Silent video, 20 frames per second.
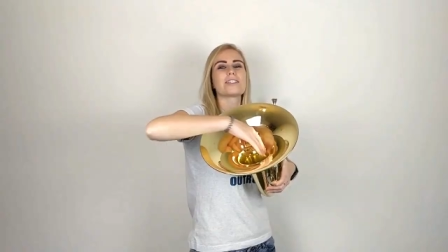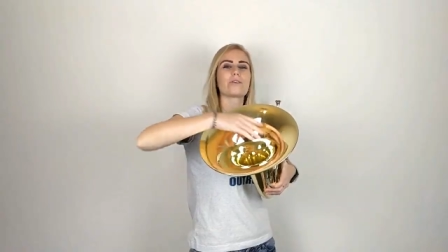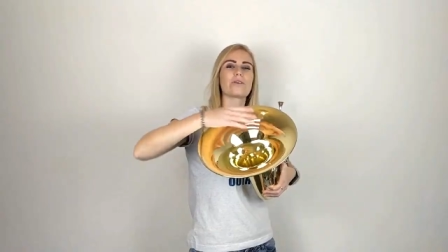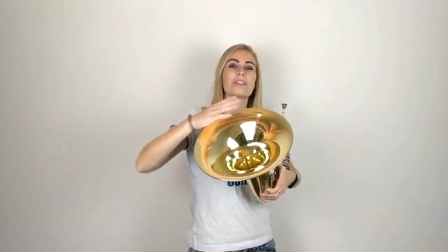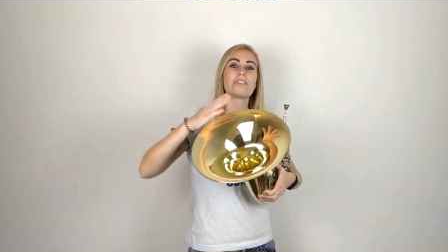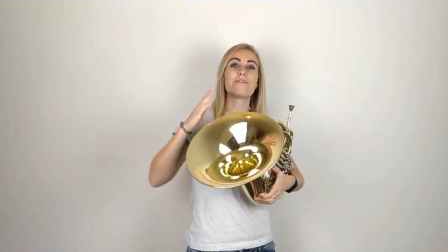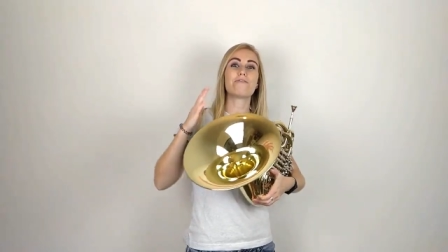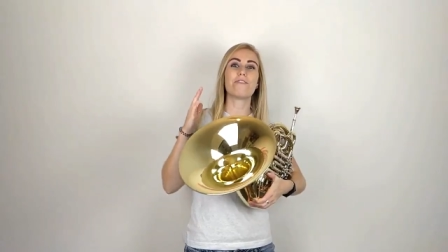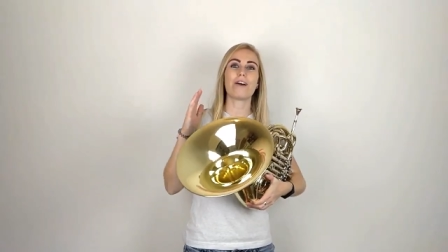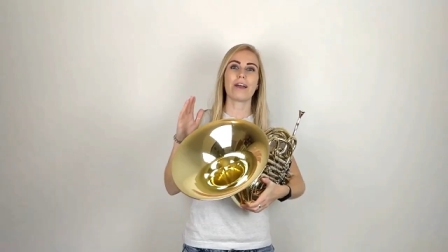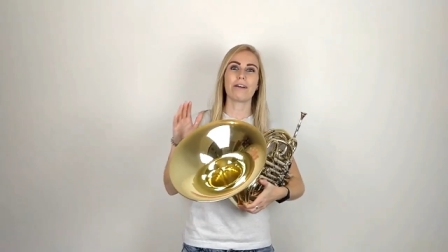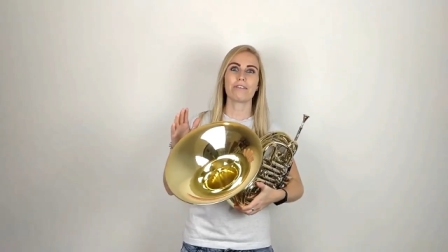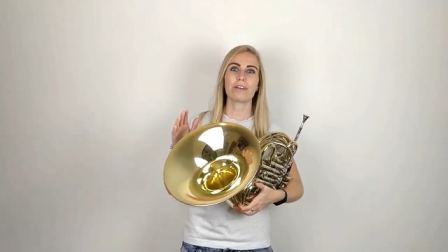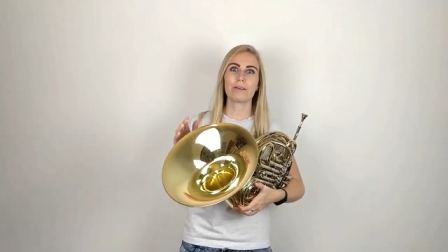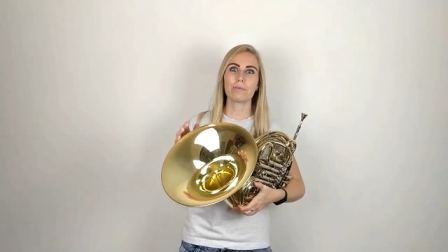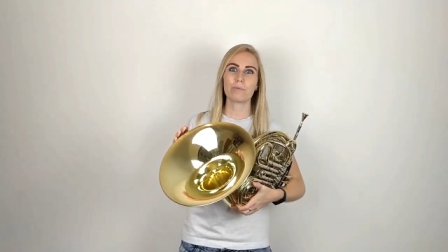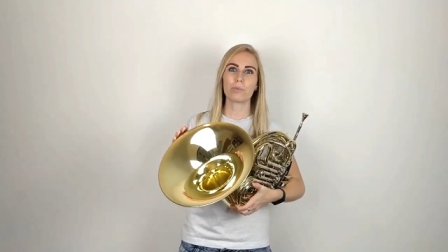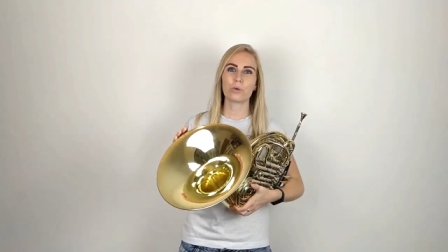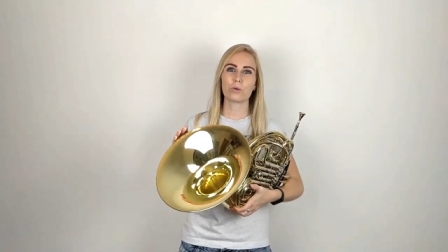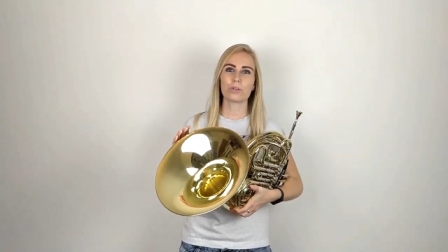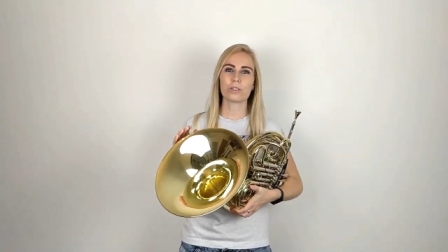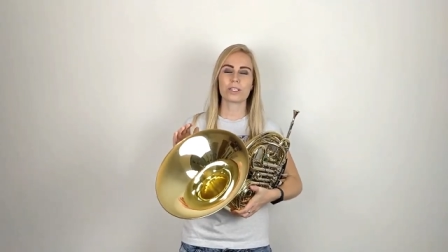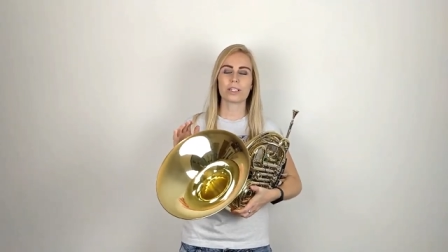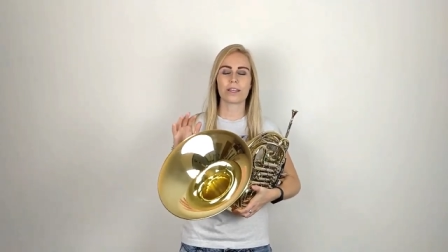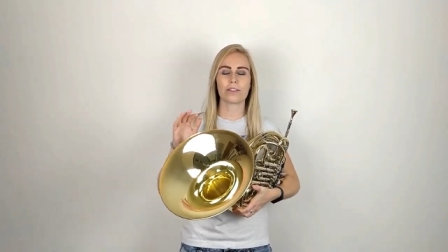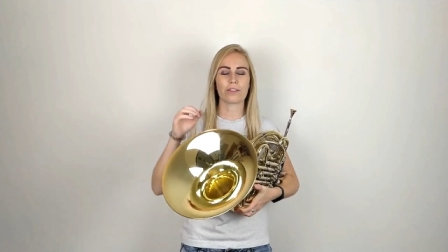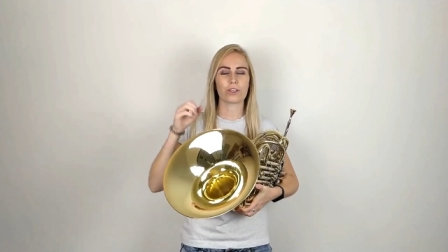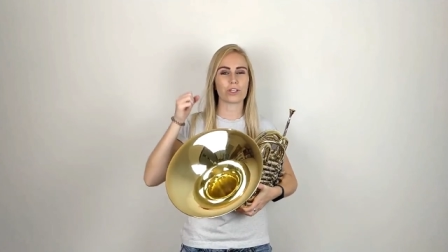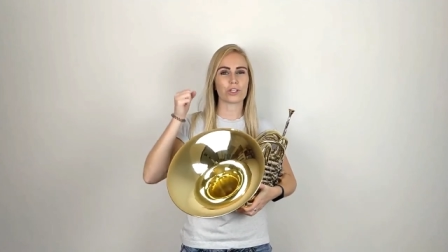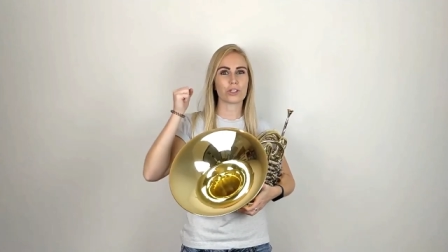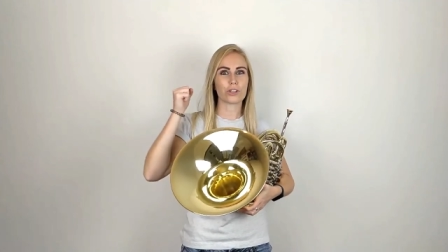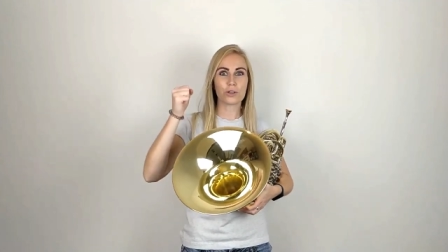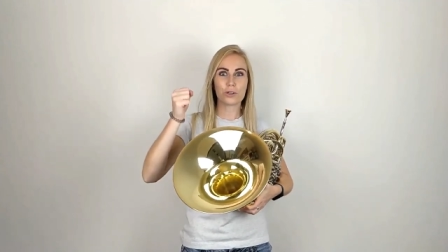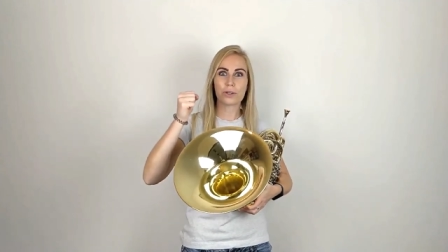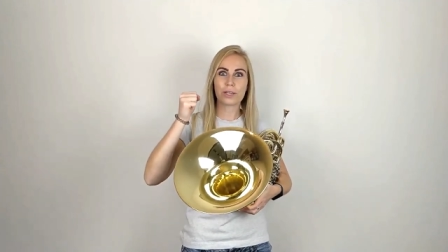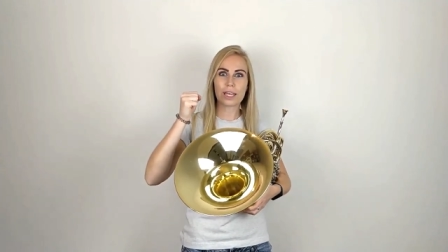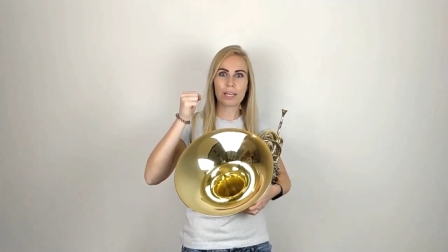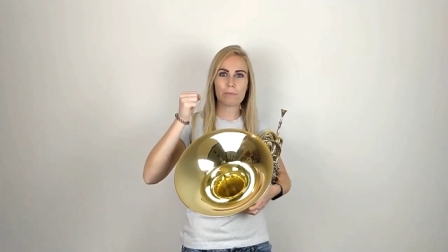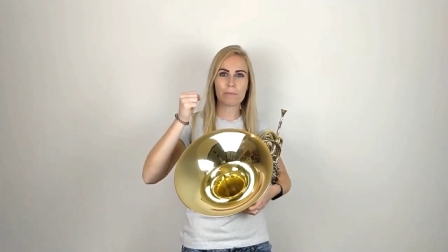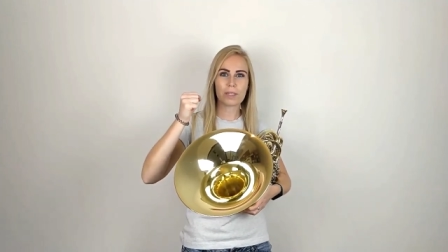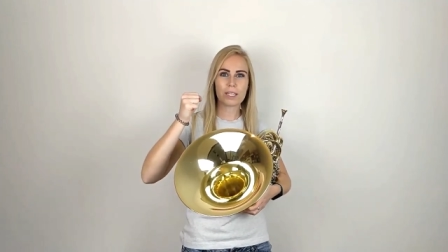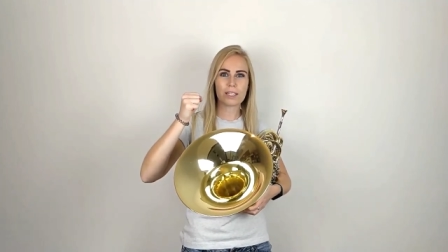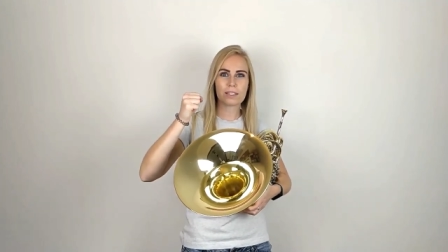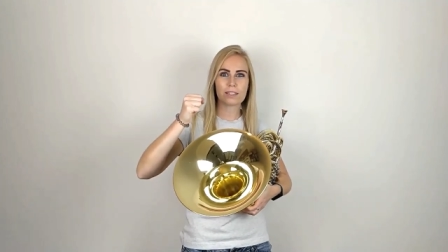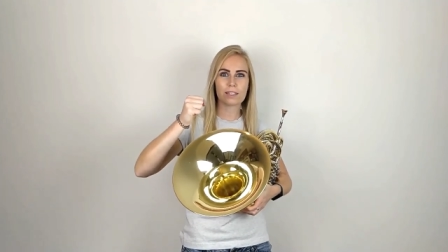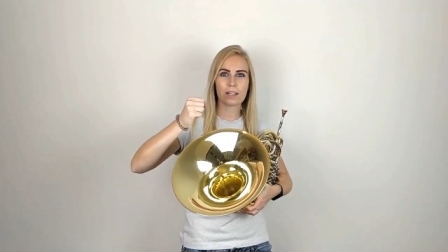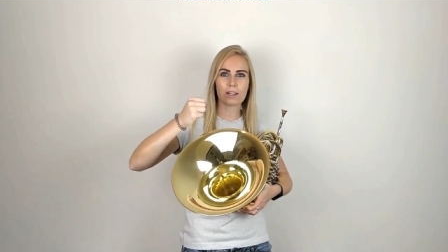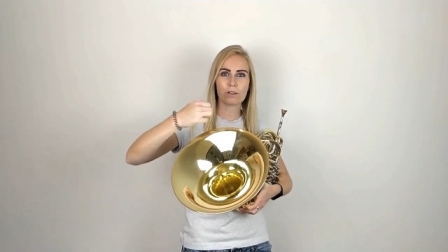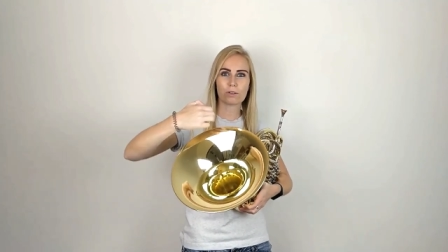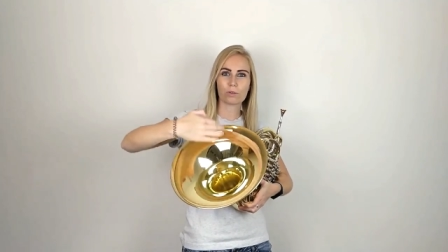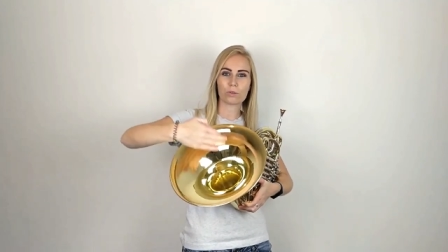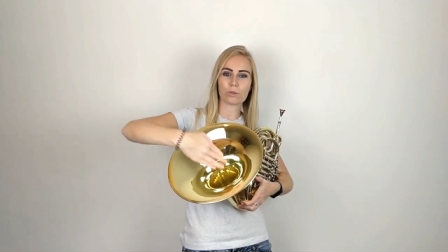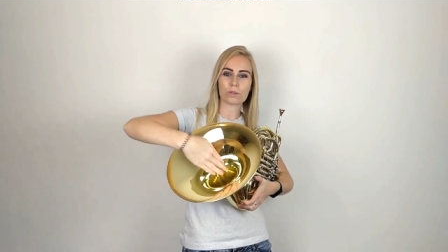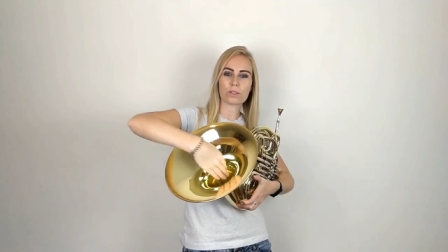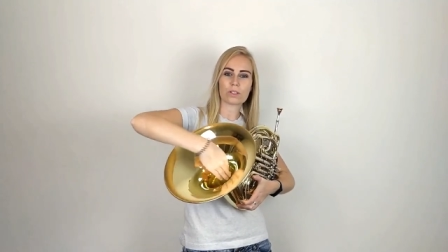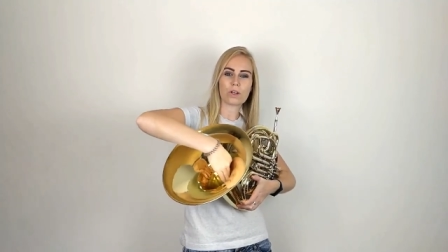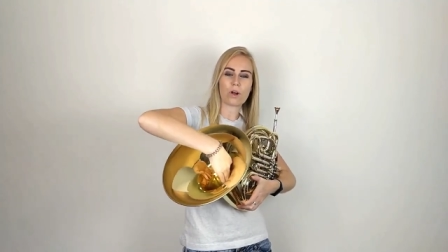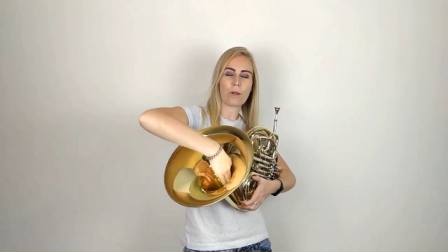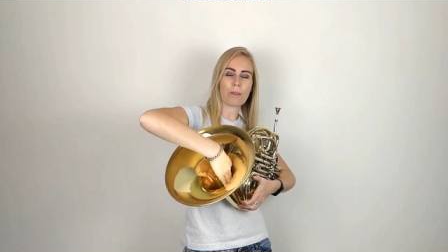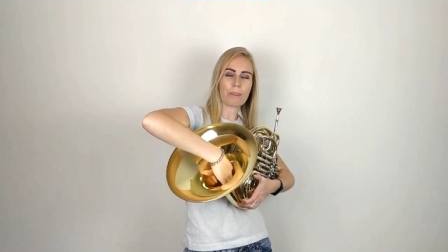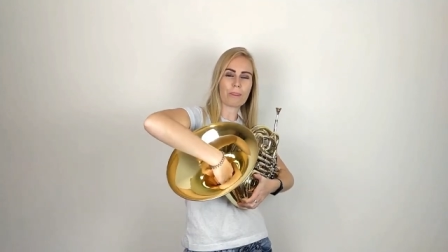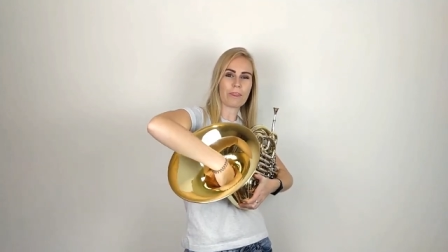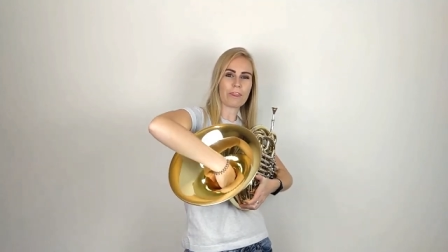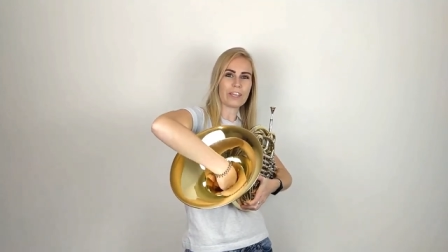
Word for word: So it's very important that you keep these knuckles on